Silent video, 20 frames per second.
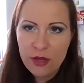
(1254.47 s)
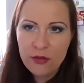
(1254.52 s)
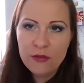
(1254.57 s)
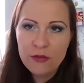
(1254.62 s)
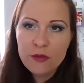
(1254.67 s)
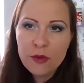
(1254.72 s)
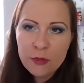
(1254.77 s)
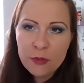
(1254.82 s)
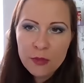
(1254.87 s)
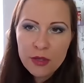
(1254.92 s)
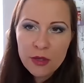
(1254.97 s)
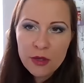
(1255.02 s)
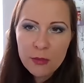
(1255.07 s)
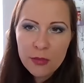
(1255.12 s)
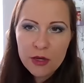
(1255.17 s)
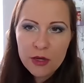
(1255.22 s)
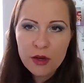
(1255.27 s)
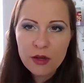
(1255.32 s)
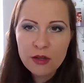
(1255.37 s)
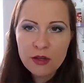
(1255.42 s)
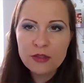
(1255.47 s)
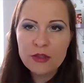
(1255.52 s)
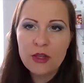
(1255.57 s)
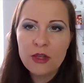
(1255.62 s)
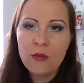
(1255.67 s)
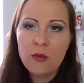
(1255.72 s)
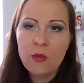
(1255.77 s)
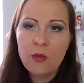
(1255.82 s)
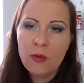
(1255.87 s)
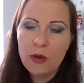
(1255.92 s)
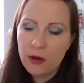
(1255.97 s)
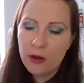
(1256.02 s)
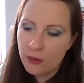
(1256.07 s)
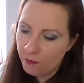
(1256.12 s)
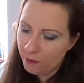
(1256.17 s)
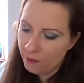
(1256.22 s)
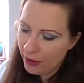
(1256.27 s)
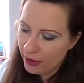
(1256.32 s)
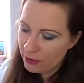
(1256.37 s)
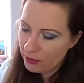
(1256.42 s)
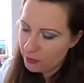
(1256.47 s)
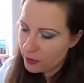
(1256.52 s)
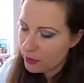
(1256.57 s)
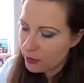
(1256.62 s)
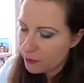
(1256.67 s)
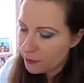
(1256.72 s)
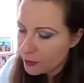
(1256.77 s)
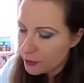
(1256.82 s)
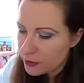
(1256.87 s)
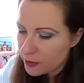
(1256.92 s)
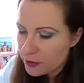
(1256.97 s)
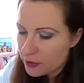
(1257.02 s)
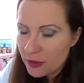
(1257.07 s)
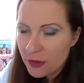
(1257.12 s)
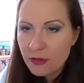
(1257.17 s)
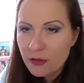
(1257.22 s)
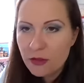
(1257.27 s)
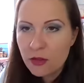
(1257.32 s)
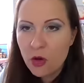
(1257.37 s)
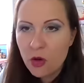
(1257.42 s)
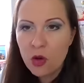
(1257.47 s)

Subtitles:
And Fermi, because there has been a physicist